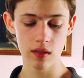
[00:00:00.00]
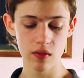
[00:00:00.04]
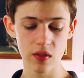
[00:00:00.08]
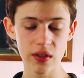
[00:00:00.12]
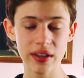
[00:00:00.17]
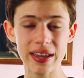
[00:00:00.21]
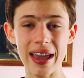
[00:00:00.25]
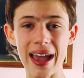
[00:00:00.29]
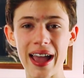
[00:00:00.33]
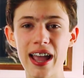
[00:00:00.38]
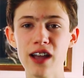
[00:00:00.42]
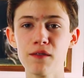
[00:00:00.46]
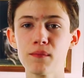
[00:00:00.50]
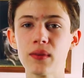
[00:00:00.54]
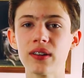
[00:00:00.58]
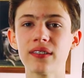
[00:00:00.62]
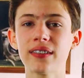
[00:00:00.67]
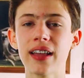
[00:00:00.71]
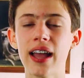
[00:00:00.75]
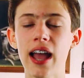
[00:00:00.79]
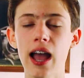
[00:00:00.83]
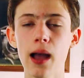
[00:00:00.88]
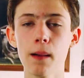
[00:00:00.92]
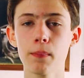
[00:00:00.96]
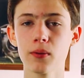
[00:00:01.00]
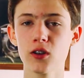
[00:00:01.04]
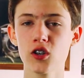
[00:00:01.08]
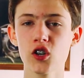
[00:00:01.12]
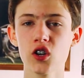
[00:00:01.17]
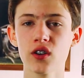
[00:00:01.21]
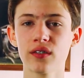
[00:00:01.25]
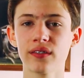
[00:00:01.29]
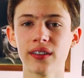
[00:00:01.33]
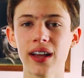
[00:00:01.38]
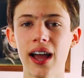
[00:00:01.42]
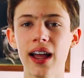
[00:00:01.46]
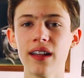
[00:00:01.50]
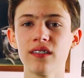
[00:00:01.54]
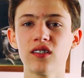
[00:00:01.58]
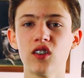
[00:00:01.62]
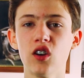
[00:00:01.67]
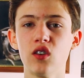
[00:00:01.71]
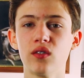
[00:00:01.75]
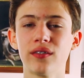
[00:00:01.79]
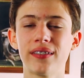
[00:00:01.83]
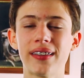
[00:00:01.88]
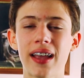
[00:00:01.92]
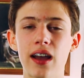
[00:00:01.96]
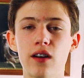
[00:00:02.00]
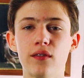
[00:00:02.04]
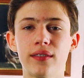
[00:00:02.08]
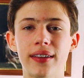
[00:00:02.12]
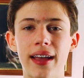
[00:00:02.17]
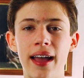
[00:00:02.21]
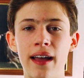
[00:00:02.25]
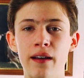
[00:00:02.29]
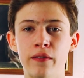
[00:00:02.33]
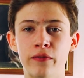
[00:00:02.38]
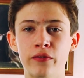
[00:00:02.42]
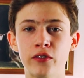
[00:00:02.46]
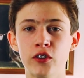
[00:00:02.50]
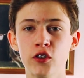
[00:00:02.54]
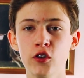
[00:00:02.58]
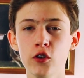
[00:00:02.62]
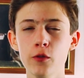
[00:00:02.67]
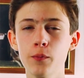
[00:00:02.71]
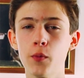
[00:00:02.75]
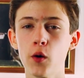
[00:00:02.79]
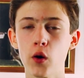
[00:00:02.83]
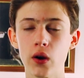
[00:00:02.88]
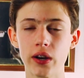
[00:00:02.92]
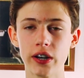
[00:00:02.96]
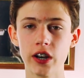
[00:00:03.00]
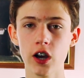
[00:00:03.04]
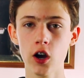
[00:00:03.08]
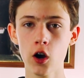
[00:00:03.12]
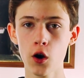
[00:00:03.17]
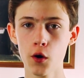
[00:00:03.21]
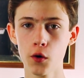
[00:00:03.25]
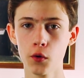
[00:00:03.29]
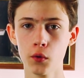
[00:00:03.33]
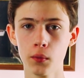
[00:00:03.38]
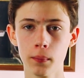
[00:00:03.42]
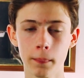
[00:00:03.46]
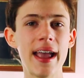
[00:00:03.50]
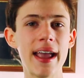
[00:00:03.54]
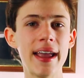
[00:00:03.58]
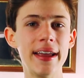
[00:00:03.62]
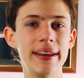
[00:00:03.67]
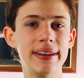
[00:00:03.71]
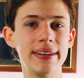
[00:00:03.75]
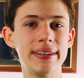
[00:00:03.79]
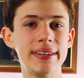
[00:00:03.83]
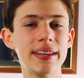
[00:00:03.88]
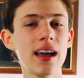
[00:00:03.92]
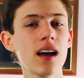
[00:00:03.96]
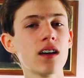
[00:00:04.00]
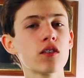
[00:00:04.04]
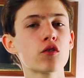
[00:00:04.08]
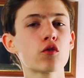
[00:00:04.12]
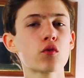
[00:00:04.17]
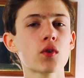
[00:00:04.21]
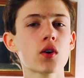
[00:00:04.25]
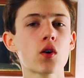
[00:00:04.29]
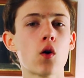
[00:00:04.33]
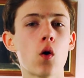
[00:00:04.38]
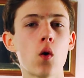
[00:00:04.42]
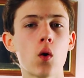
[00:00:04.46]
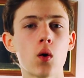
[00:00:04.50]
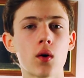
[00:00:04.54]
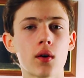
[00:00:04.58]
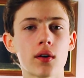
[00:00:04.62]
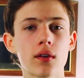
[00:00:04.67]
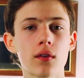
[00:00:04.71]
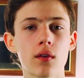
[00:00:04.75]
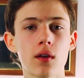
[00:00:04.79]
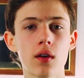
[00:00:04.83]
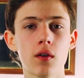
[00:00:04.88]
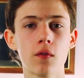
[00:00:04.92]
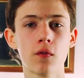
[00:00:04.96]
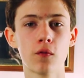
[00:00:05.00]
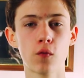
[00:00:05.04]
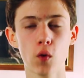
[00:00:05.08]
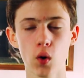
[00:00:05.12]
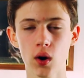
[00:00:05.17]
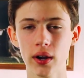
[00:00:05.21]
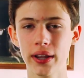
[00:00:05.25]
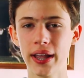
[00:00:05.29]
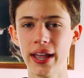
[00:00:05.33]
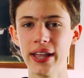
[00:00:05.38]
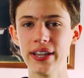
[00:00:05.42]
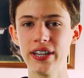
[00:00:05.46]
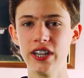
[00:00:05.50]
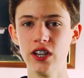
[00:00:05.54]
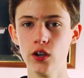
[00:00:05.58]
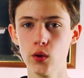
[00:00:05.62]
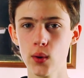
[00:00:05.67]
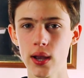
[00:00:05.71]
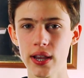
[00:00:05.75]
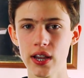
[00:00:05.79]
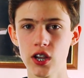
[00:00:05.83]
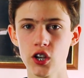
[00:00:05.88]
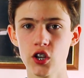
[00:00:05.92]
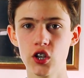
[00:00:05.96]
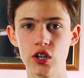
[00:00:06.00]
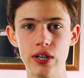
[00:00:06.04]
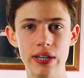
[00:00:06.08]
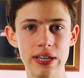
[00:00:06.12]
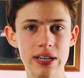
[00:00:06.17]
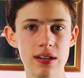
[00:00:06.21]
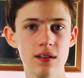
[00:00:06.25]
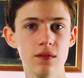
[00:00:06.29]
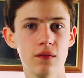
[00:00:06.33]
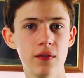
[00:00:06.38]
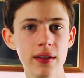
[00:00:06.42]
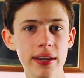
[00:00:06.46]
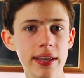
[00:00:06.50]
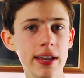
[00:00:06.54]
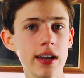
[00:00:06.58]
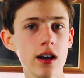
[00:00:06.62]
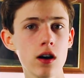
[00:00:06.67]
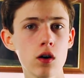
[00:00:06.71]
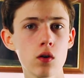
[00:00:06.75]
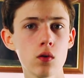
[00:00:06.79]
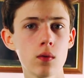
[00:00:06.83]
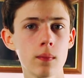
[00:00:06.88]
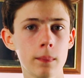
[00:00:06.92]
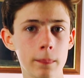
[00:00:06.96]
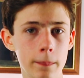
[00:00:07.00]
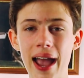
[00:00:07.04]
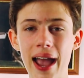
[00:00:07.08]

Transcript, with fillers: The camera's aperture size goes down to f2.0, it does record 4K UHD video,